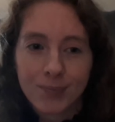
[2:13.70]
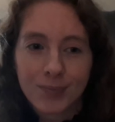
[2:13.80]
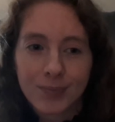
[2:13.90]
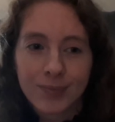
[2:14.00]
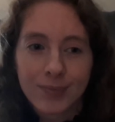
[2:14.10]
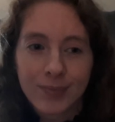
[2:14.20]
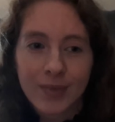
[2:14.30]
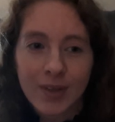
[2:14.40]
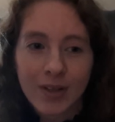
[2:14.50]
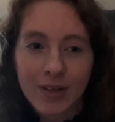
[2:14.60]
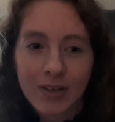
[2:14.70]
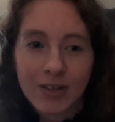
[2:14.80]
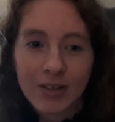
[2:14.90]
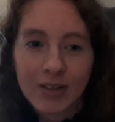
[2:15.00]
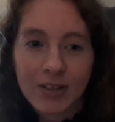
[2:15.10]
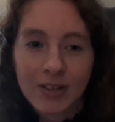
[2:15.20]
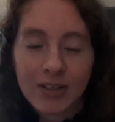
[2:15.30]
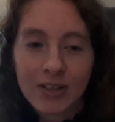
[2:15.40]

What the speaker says: Nobody speaks.